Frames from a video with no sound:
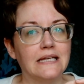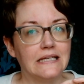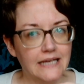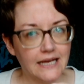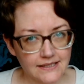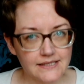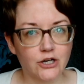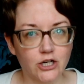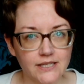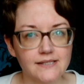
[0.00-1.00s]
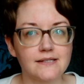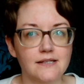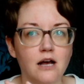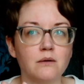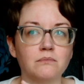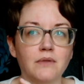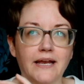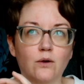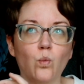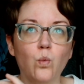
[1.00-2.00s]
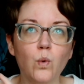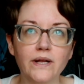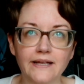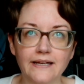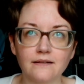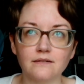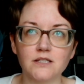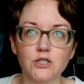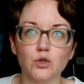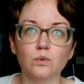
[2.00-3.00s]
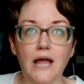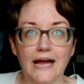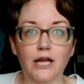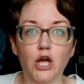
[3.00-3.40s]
yes there is some like willing to let